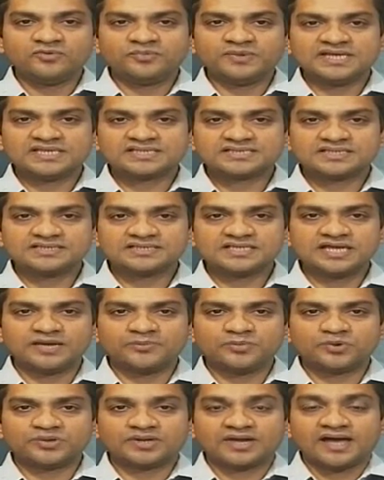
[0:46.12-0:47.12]
discussing
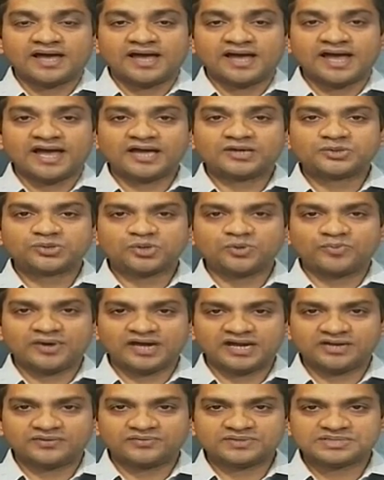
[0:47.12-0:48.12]
about
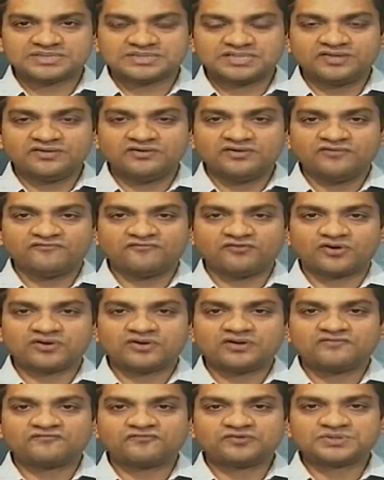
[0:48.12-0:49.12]
agrobiodiversity for
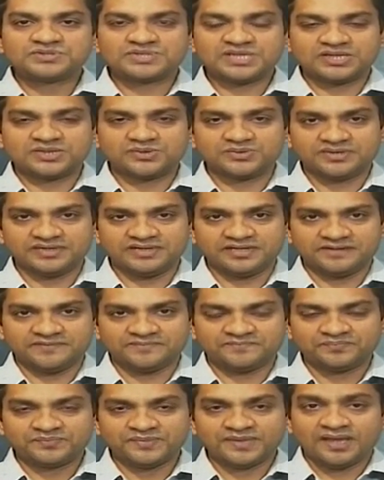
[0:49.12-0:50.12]
food security.
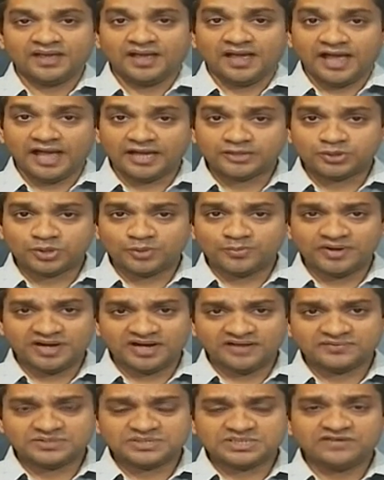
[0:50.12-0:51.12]

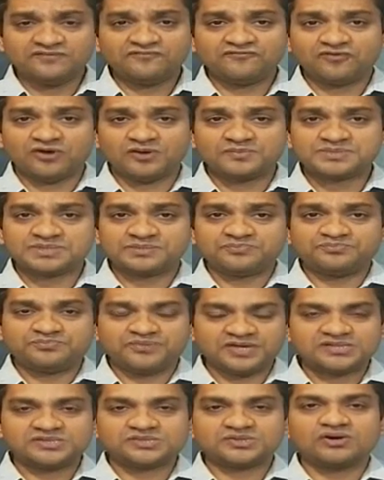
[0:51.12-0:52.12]
Agrobiodiversity forms a
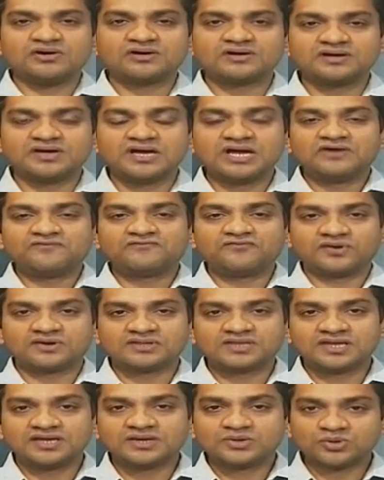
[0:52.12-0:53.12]
bedrock for
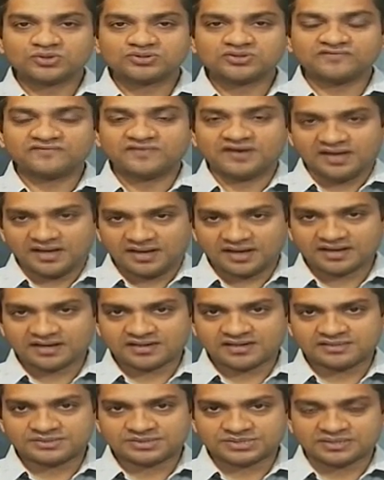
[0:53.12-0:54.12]
the growth of
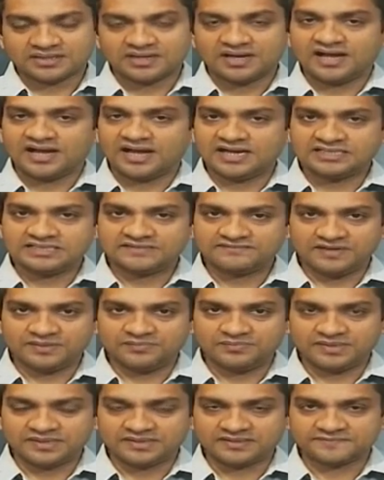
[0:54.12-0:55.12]
agriculture and
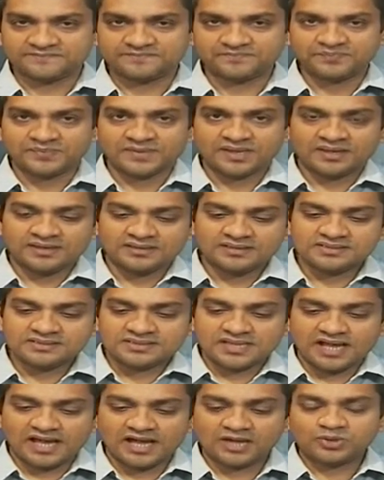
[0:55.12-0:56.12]
development.
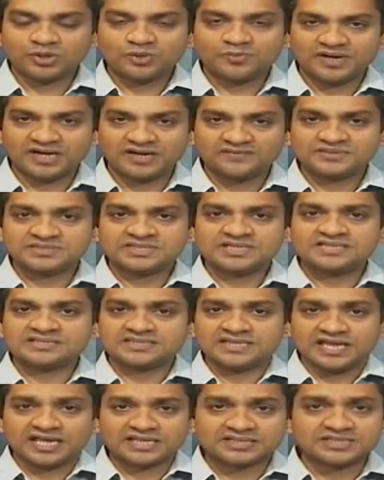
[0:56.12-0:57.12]
This agrobiodiversity
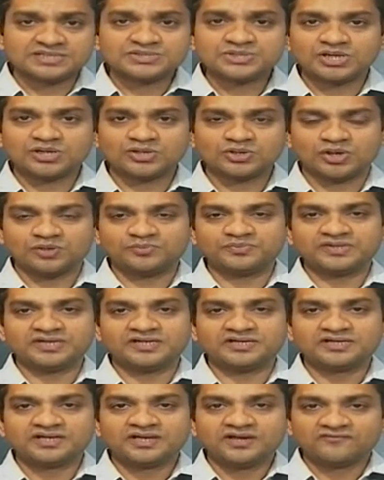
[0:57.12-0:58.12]
is essential
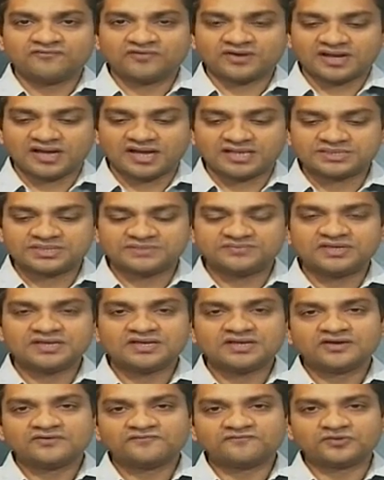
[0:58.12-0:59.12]
component for achieving
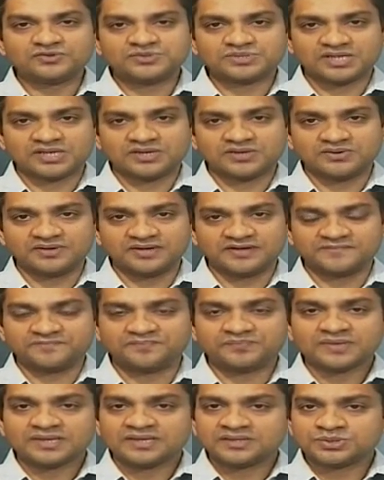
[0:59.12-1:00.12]
food security.
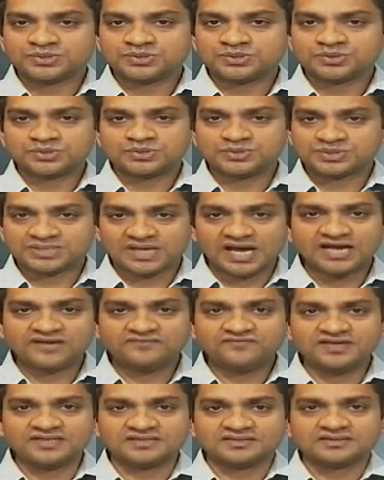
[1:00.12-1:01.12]
To start
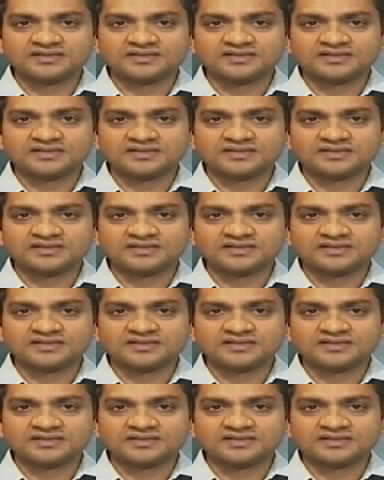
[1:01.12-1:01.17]
with,